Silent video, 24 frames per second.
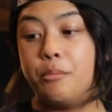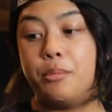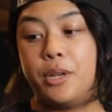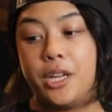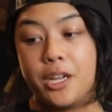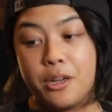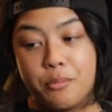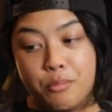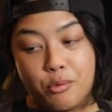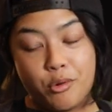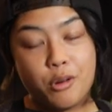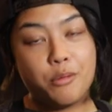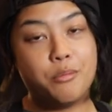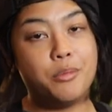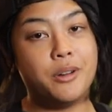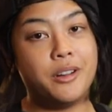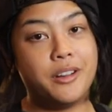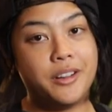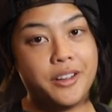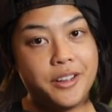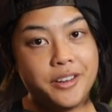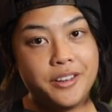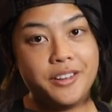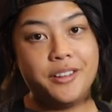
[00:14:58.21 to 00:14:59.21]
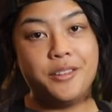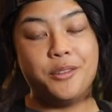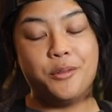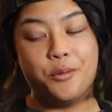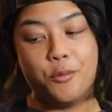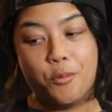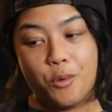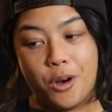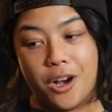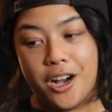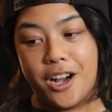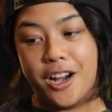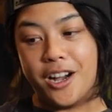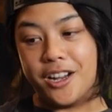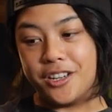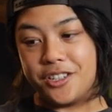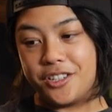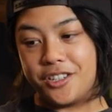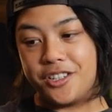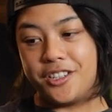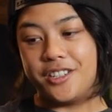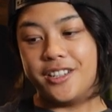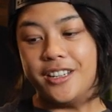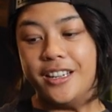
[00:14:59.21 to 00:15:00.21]
Pink Bourbon,
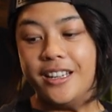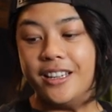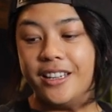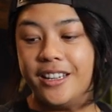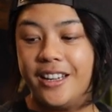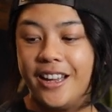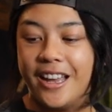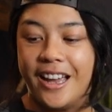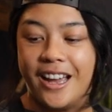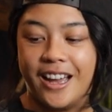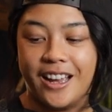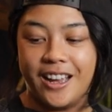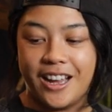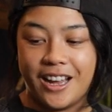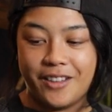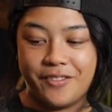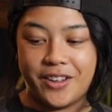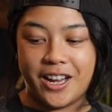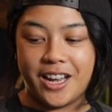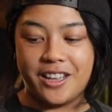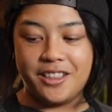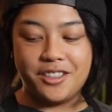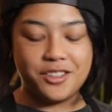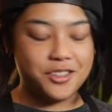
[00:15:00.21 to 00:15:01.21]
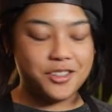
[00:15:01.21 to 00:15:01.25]
washed. Yeah, I've had